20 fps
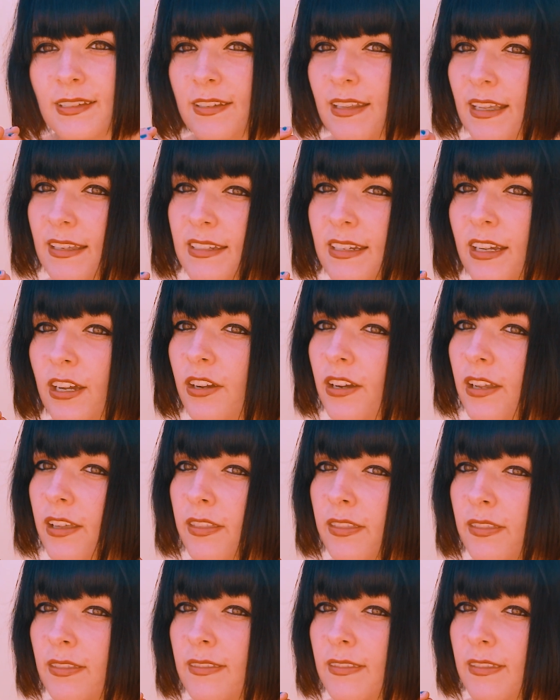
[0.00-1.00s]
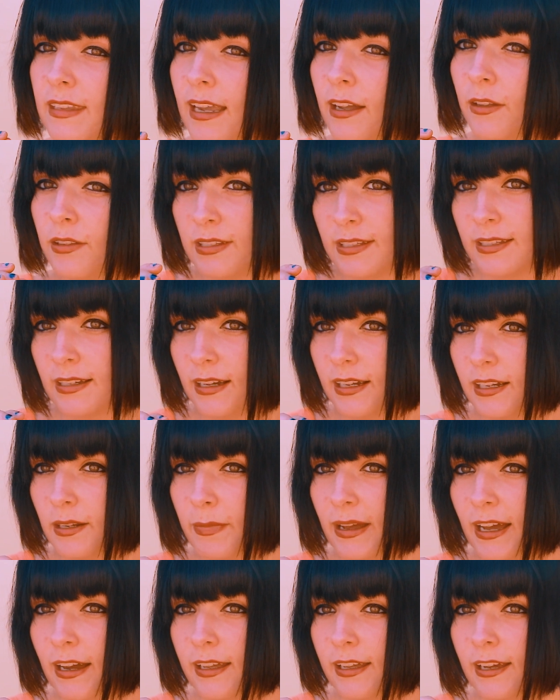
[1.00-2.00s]
So that's the only downside
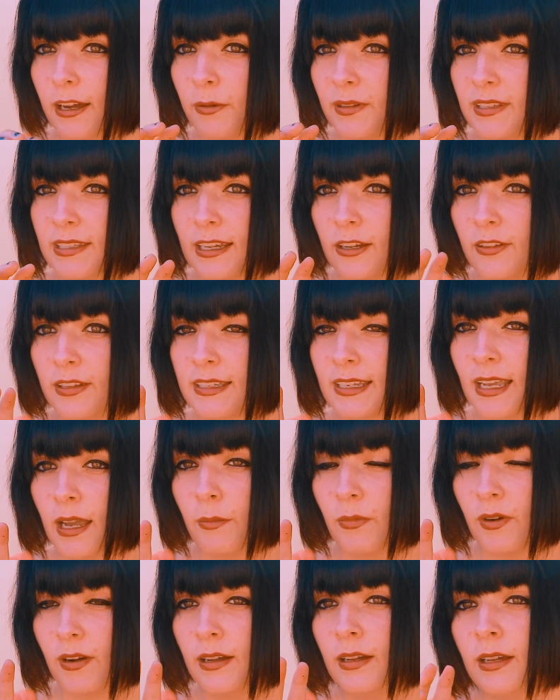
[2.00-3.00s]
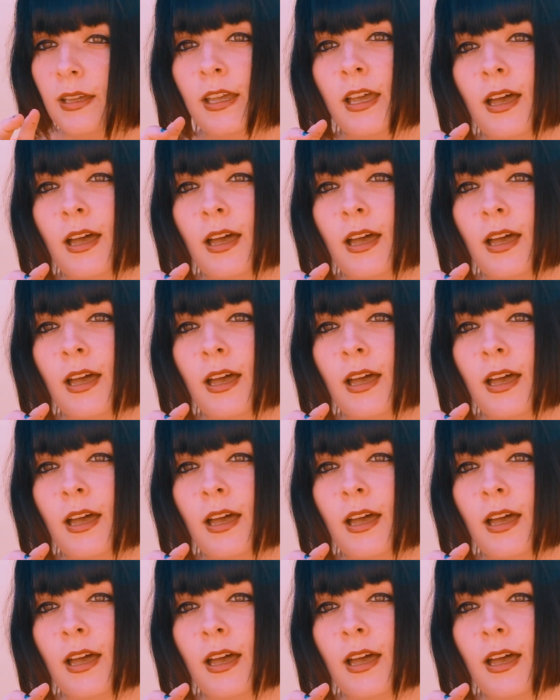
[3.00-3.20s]
about it, I would say, on this camera.